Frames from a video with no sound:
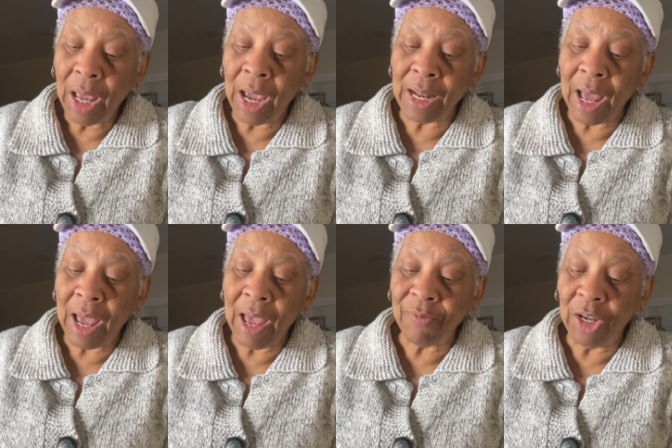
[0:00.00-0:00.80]
and I
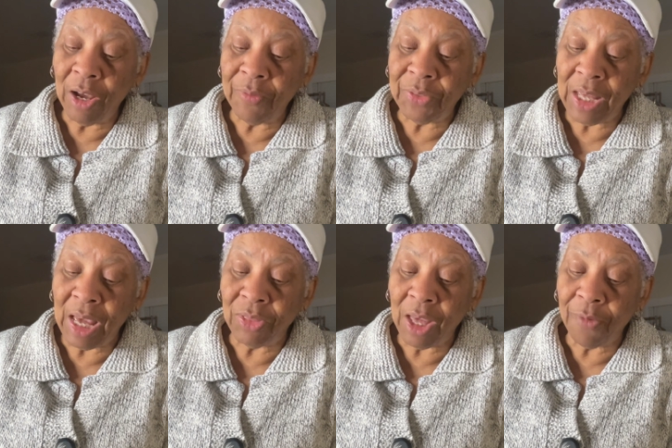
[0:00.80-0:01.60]
have loved thee,
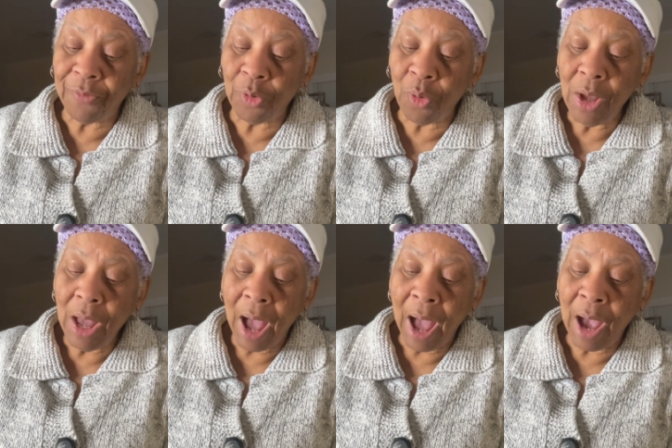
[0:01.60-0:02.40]
and therefore
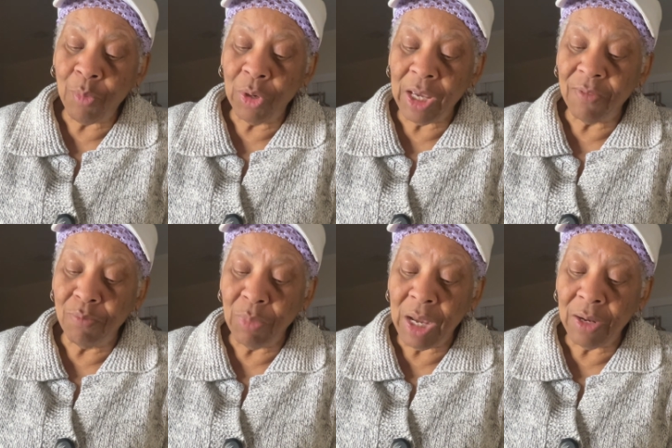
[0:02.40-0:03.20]
I will give
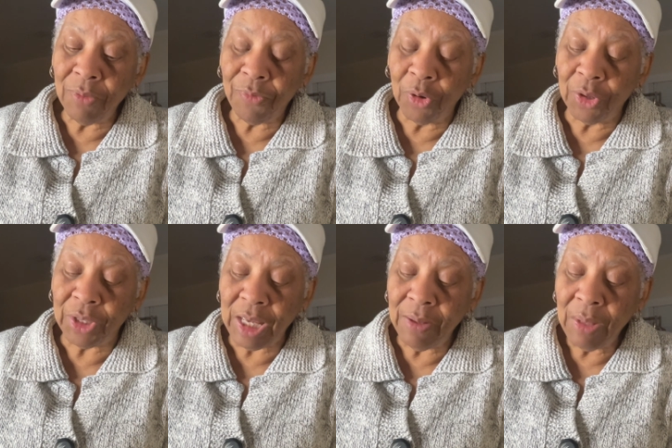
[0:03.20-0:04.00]
men for
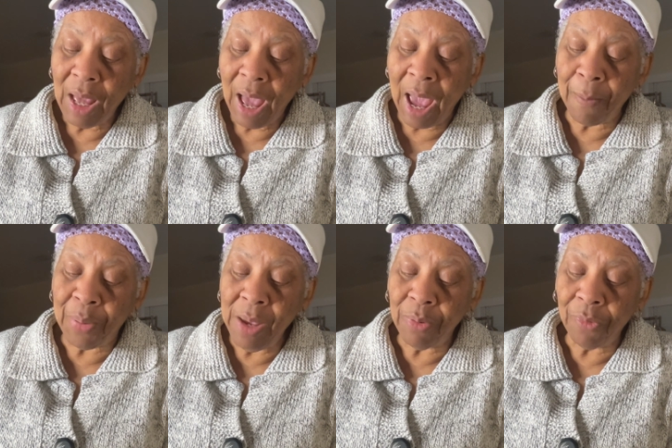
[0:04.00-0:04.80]
thee and
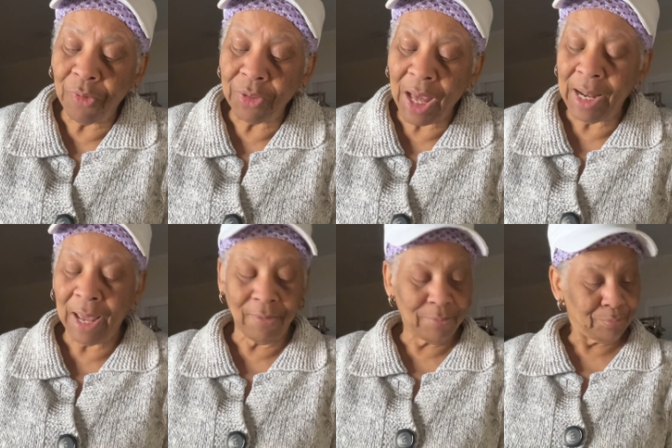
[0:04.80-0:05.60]
people for thy
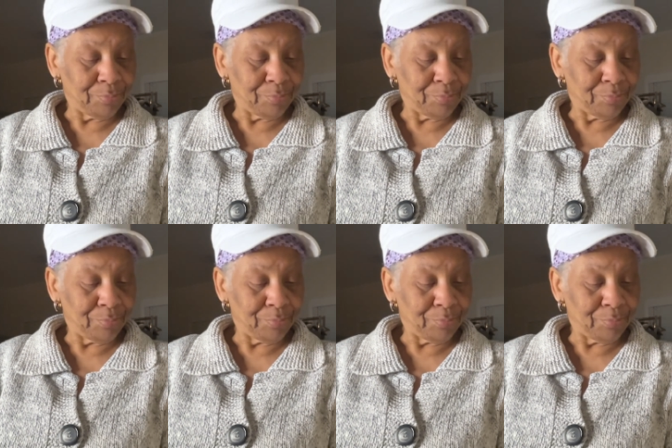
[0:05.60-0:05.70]
life.